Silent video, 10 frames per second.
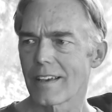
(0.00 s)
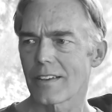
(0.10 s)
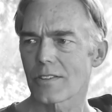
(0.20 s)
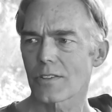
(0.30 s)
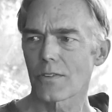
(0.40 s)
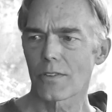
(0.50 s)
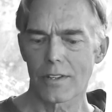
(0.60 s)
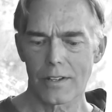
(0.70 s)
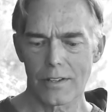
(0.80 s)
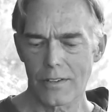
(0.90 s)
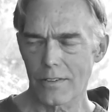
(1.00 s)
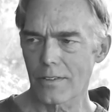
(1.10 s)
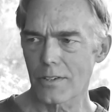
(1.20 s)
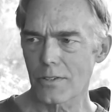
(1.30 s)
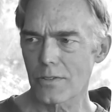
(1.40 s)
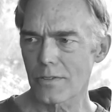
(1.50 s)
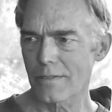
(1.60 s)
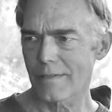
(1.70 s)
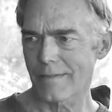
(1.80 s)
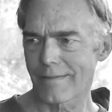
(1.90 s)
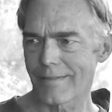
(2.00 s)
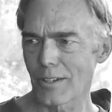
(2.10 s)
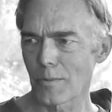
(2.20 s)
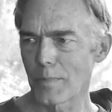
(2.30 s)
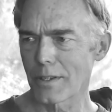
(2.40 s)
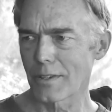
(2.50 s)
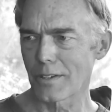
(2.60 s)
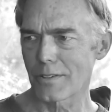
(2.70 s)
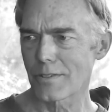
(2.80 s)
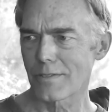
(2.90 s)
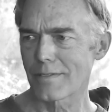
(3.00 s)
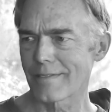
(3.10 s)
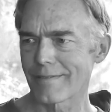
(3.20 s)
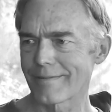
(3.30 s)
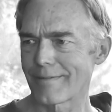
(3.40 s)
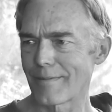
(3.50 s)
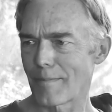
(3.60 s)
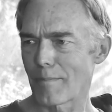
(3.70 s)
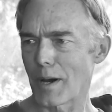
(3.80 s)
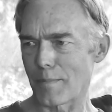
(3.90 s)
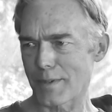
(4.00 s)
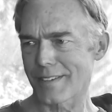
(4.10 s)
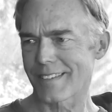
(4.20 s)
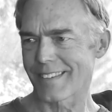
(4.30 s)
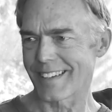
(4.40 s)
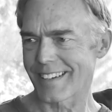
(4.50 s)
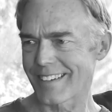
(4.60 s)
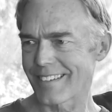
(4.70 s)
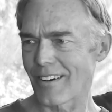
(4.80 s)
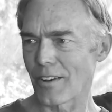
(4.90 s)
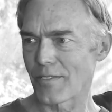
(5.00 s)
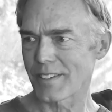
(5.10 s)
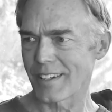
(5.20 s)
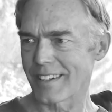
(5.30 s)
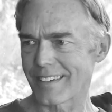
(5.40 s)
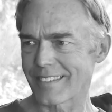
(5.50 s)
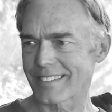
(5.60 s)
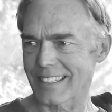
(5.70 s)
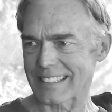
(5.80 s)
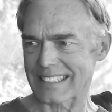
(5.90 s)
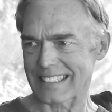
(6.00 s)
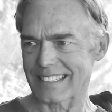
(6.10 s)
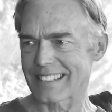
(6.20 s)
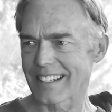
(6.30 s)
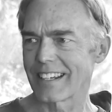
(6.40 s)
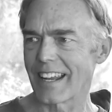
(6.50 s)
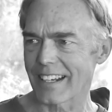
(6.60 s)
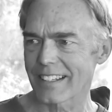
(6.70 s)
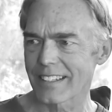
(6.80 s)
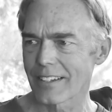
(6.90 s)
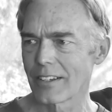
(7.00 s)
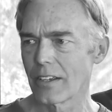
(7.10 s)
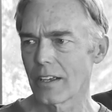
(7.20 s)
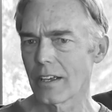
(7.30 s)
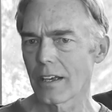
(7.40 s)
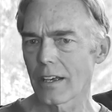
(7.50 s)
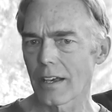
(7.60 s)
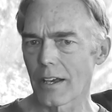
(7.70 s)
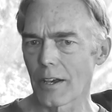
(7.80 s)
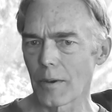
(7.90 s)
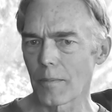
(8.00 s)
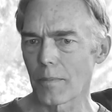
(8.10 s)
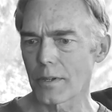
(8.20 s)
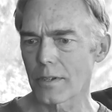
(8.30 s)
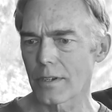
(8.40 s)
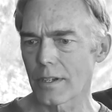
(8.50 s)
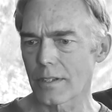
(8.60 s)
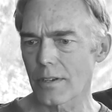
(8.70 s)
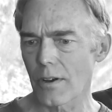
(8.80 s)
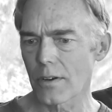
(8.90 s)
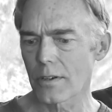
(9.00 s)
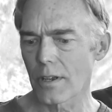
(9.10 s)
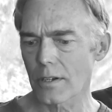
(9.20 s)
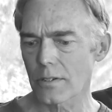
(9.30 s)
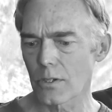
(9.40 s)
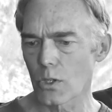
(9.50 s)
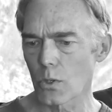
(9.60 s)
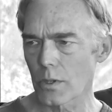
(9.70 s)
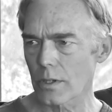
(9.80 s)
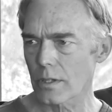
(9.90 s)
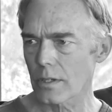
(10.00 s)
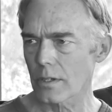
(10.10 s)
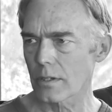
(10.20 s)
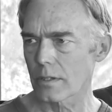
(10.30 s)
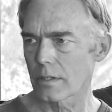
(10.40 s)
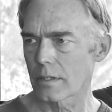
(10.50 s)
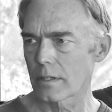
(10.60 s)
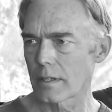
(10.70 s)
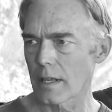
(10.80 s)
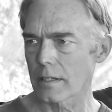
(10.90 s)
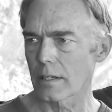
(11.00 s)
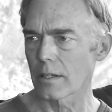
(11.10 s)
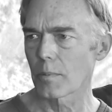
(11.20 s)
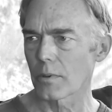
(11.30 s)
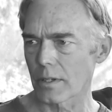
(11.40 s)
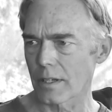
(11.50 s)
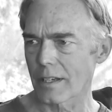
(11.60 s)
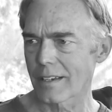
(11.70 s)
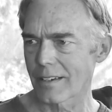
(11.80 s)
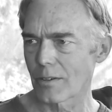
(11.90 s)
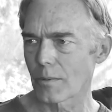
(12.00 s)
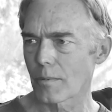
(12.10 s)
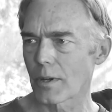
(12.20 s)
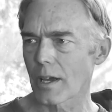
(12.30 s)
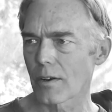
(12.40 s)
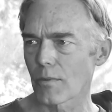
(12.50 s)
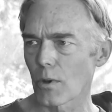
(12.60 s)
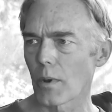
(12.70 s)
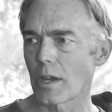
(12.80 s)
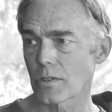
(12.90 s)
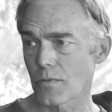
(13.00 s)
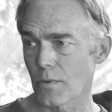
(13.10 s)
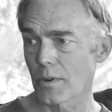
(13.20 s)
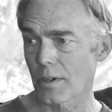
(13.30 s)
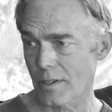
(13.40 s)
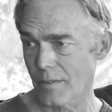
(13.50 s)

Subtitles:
so that there'll be these bumps that all of a sudden connect. But it's hard to actually do it that deliberately. We kind of arrange for it.